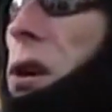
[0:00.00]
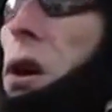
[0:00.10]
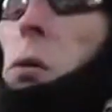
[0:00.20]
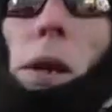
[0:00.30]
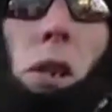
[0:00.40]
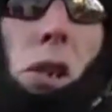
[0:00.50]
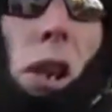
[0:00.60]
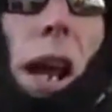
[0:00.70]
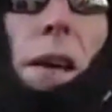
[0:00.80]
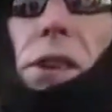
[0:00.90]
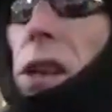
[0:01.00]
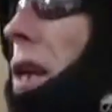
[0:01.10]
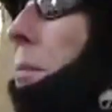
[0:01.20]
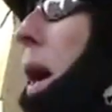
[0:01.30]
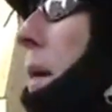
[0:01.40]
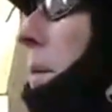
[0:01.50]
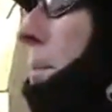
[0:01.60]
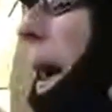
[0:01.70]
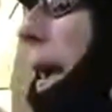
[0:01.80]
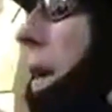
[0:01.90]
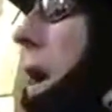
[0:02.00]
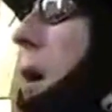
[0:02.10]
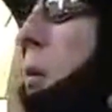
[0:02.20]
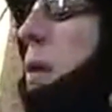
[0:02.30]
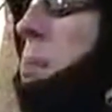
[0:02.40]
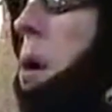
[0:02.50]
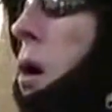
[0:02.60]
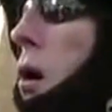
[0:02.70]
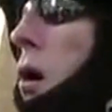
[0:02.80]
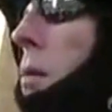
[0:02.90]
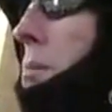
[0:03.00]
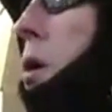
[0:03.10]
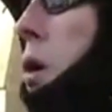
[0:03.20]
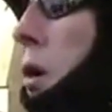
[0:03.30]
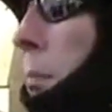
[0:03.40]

or we're just going to have to keep coming back with more and more